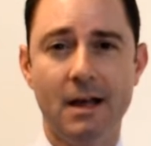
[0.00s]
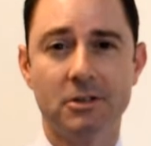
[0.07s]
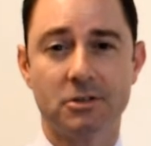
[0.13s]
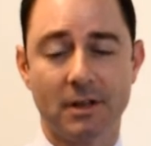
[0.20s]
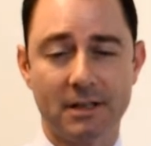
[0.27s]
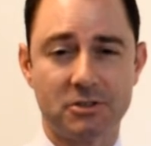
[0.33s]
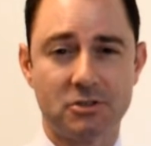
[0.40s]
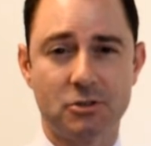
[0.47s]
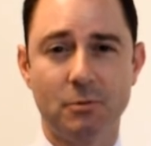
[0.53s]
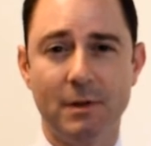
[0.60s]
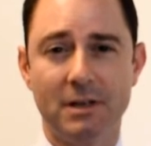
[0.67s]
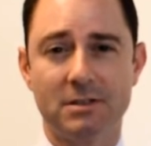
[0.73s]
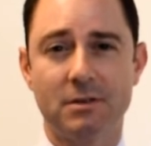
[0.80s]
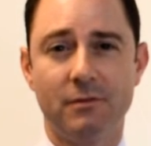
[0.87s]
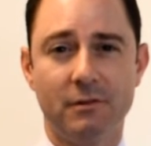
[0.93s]
So that's 2
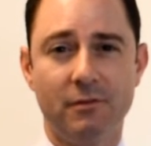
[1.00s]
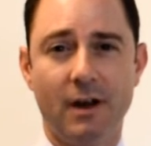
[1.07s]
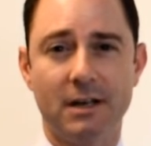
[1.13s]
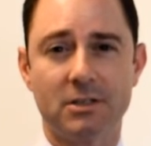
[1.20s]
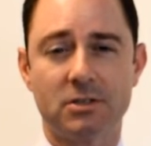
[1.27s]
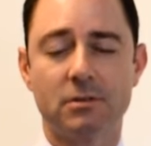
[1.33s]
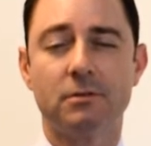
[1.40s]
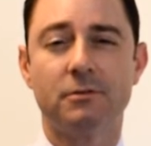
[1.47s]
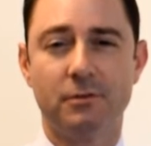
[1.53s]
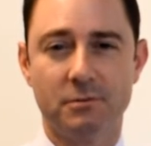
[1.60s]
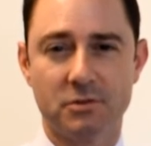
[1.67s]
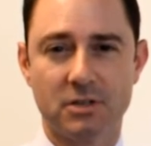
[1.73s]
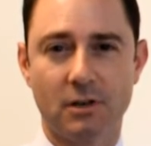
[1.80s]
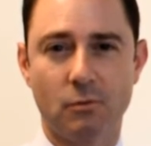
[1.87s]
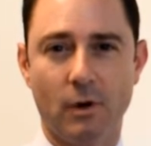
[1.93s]
minutes of advice from
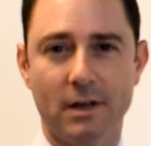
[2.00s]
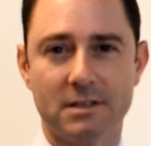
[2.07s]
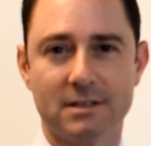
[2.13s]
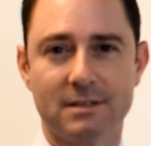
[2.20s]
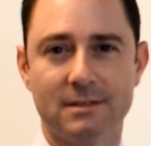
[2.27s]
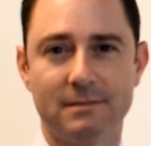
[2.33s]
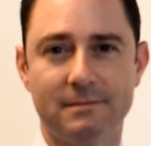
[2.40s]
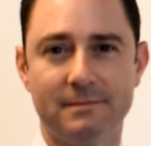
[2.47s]
Sunwest.